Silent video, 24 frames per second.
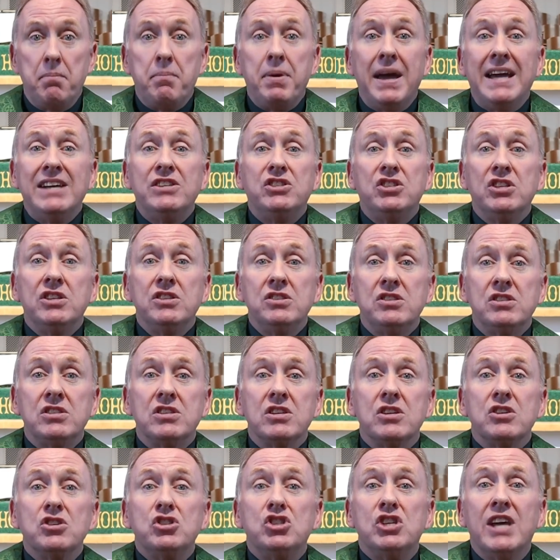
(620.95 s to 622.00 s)
Patience,
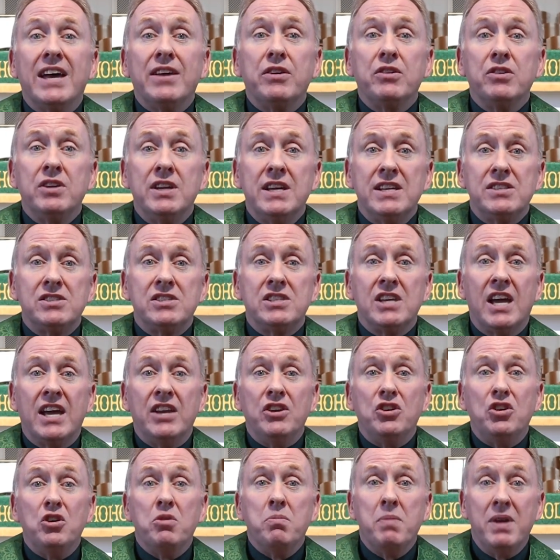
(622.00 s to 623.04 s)
gentleness,
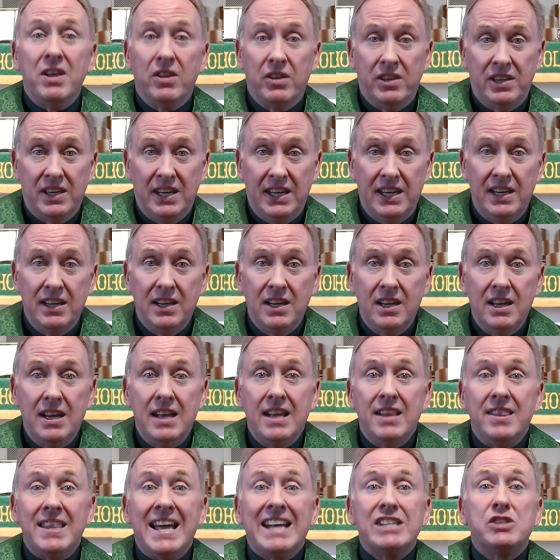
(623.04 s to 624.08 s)
and humility.
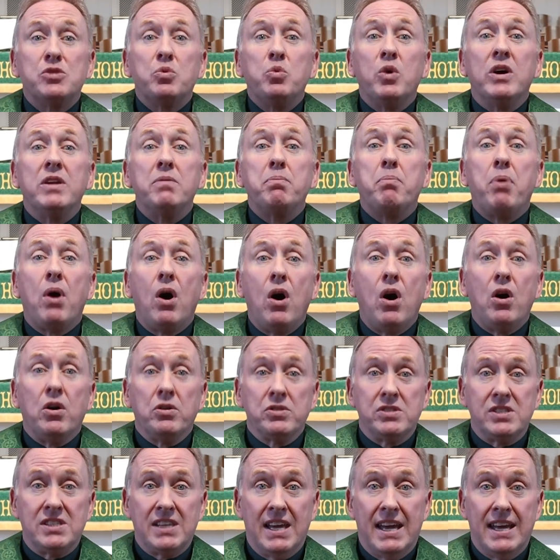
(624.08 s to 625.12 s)
That's what
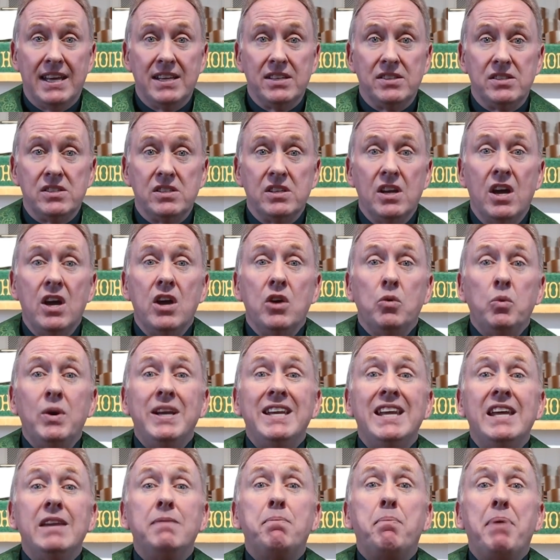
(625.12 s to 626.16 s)
Paul says. We
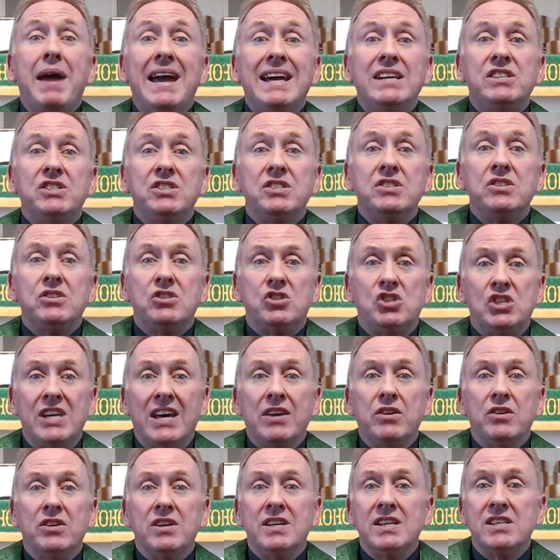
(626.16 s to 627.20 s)
need patience,
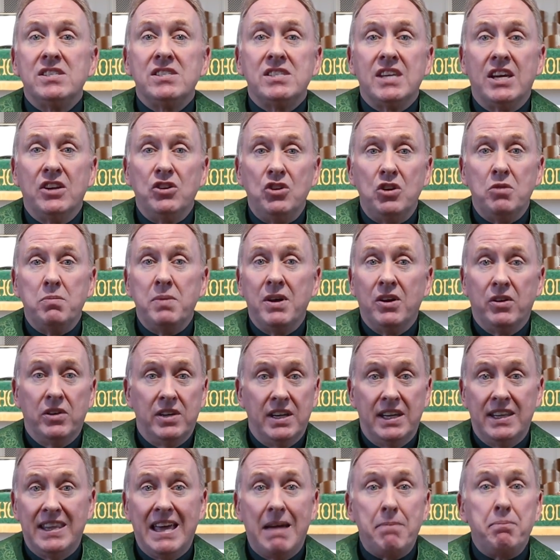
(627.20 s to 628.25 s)
gentleness, and
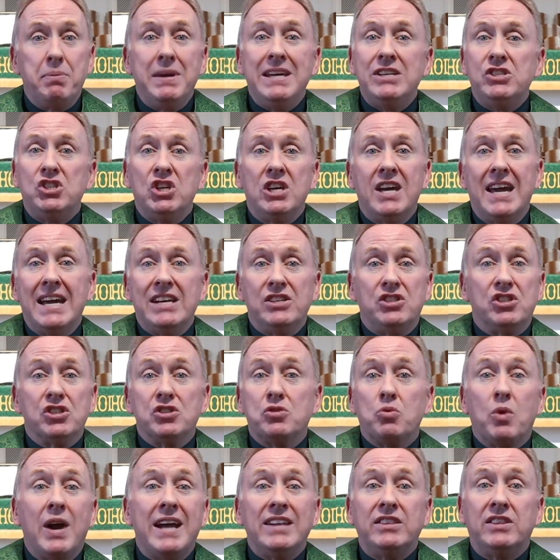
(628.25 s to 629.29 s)
humility. That PGH
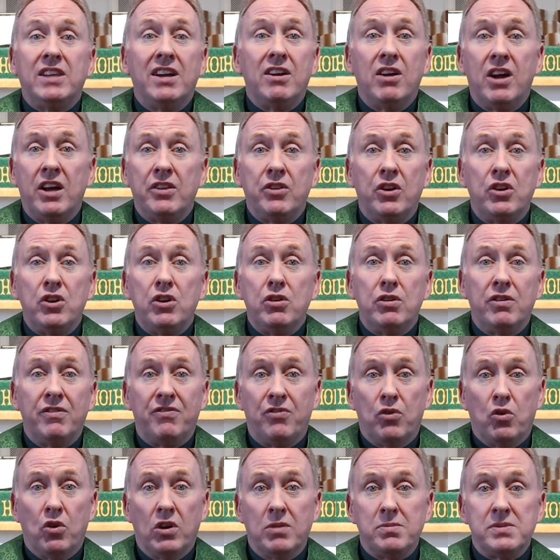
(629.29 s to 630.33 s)
is right there on their
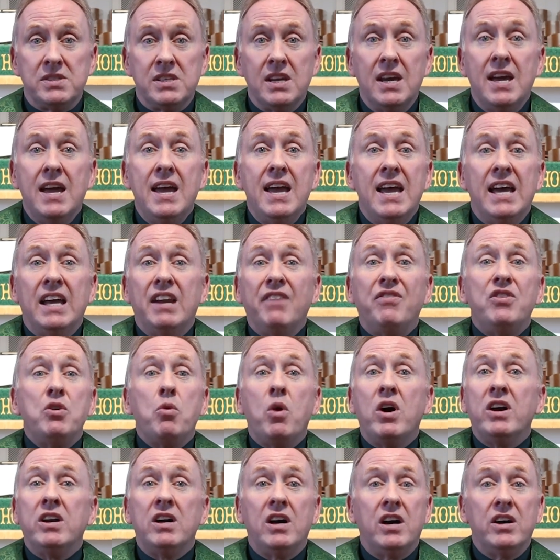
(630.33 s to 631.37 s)
uniforms. And if you
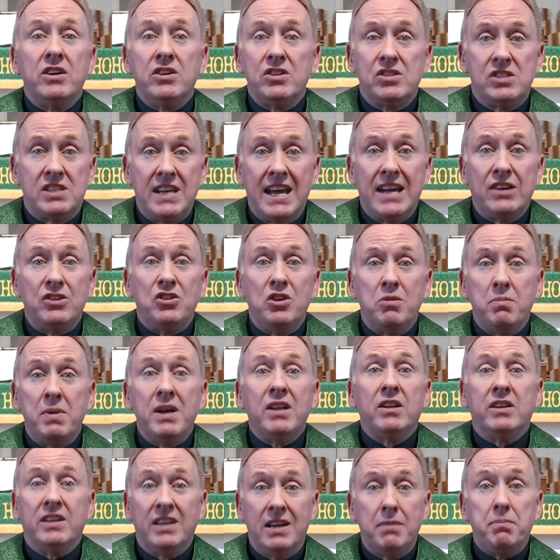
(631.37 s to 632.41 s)
want to understand
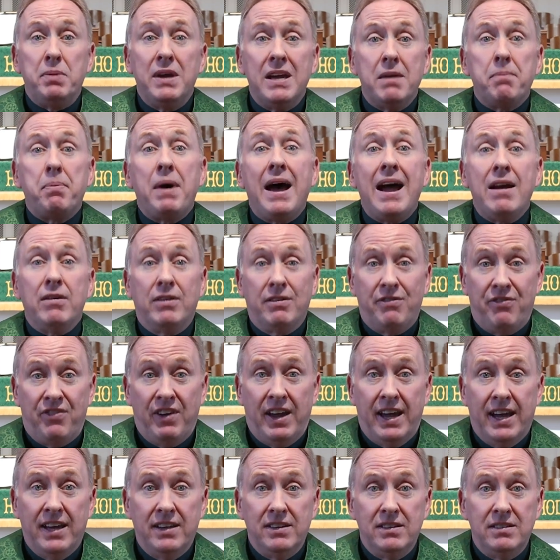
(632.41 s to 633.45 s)
humility, be a Pirate
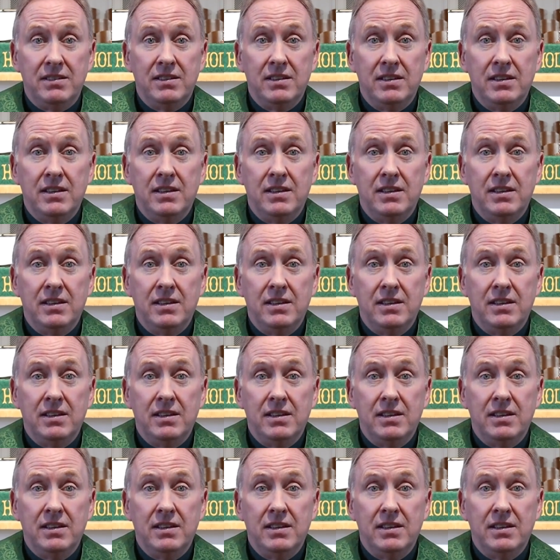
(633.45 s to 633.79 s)
fan.